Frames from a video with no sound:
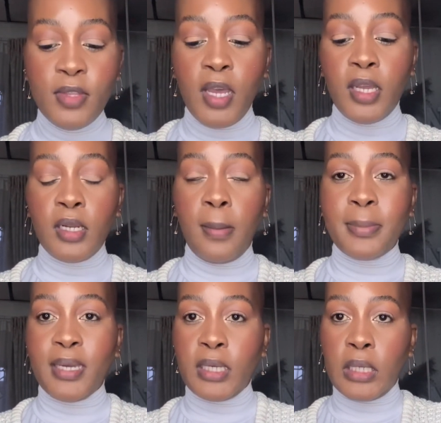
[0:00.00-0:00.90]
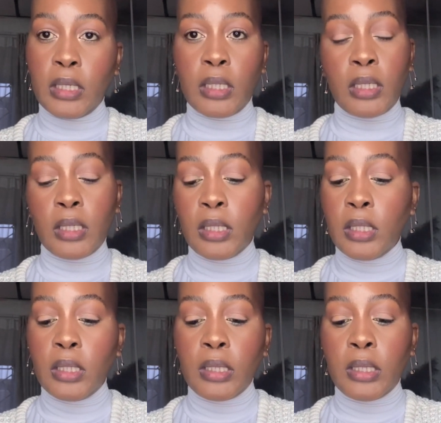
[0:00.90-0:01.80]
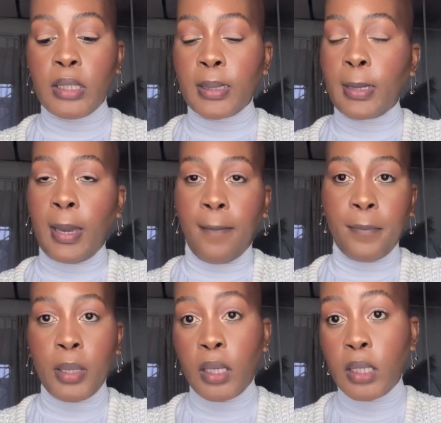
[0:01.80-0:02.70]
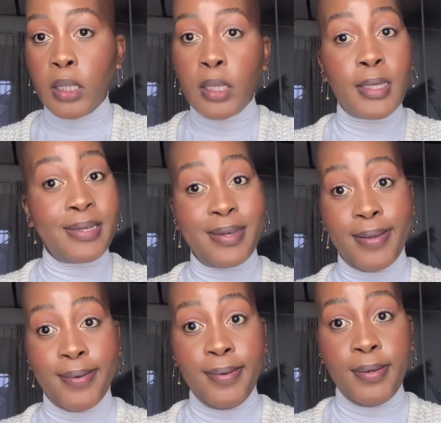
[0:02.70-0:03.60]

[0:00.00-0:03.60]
I ended up getting a cup again.